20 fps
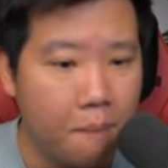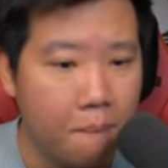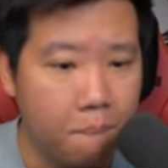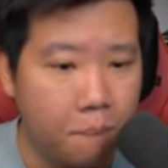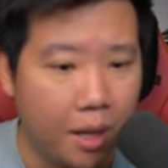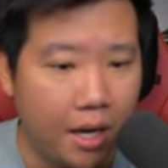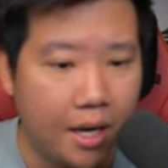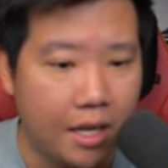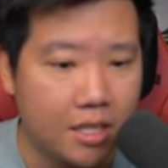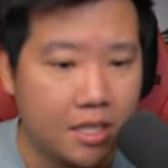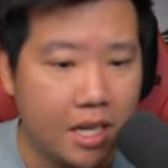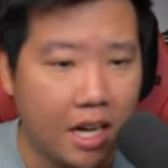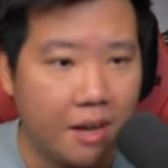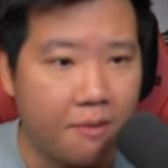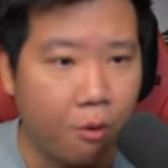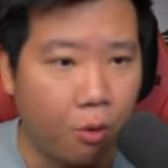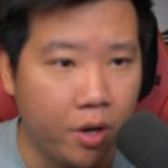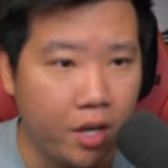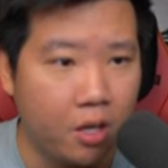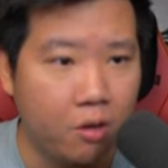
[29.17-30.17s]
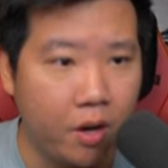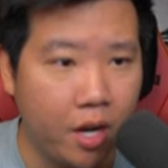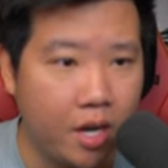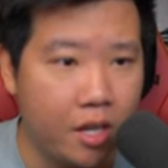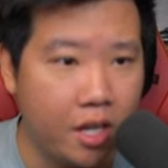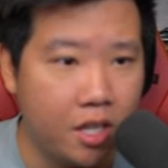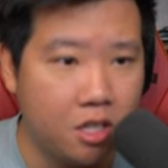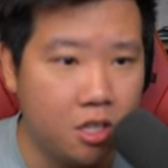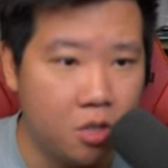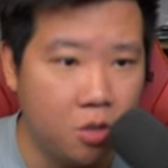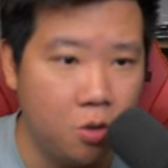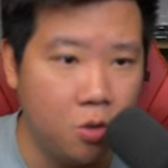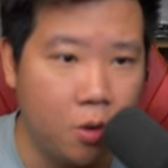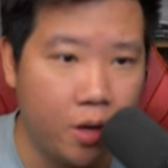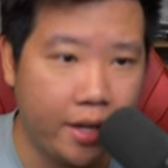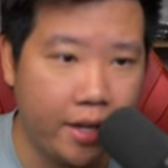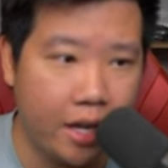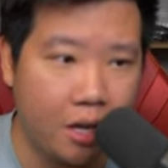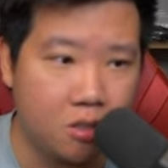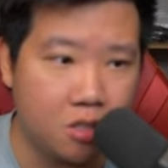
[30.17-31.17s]
but I've already created a new
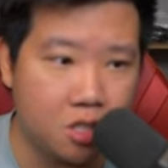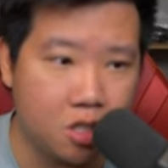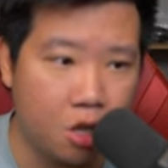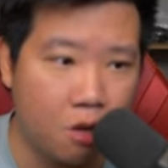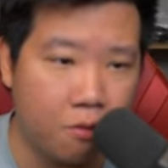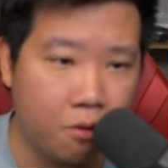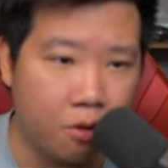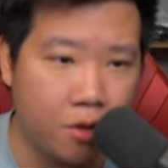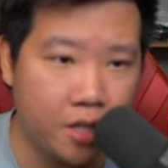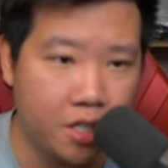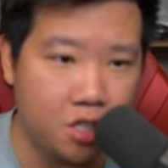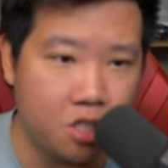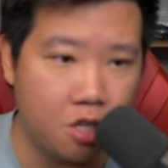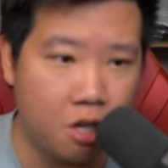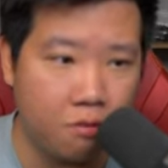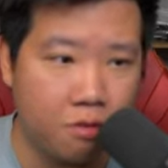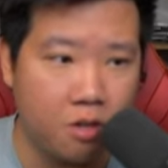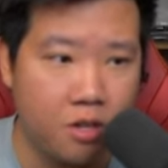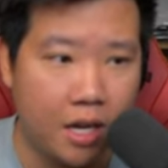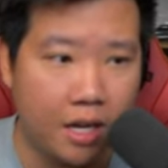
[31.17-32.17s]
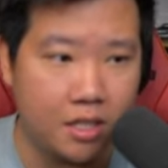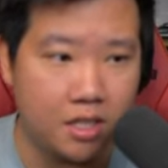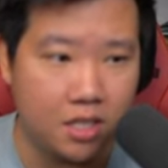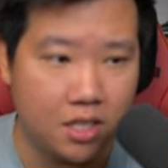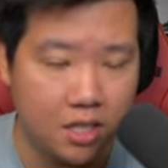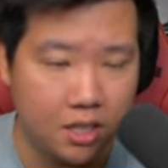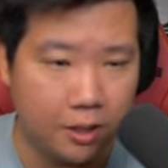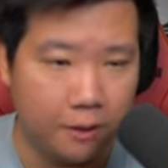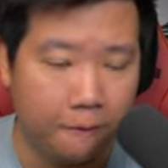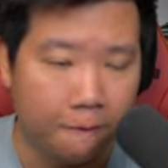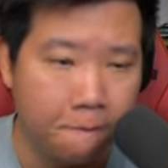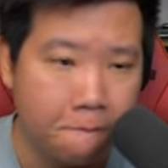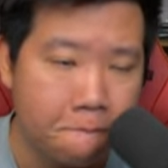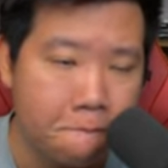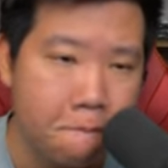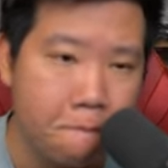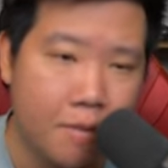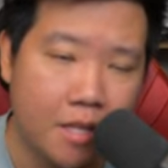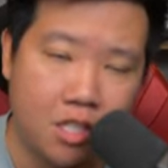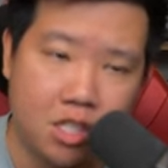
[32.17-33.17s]
account server in server 19.
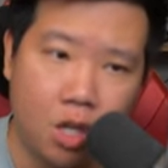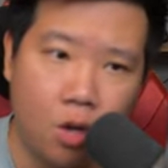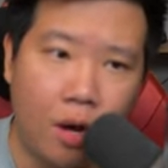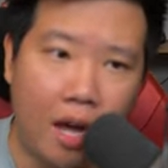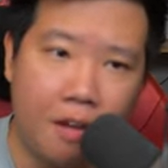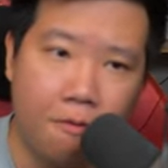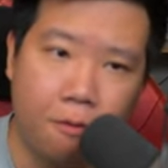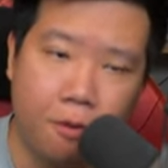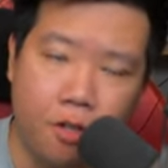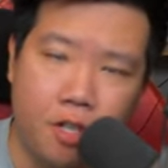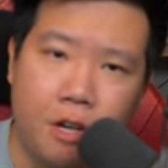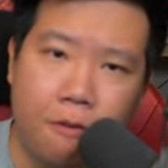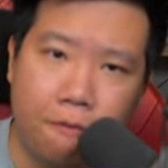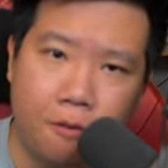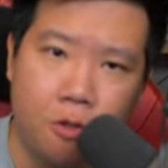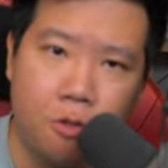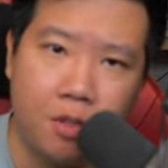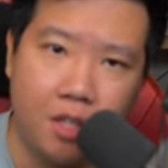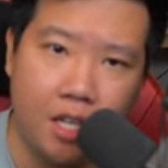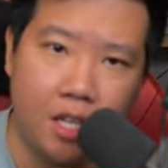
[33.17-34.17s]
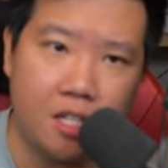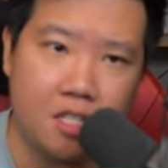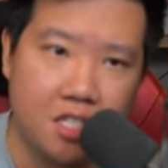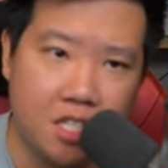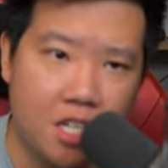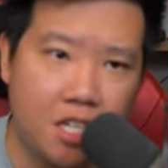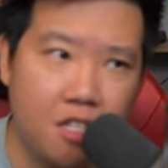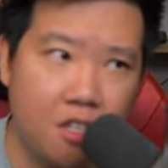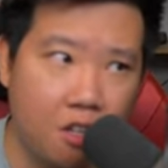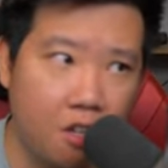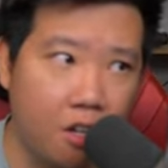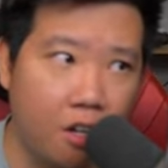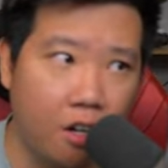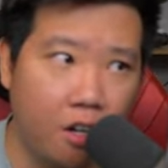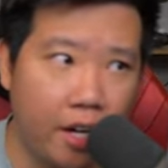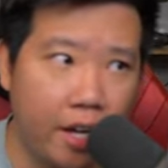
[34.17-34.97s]
So I've learned a few things in here,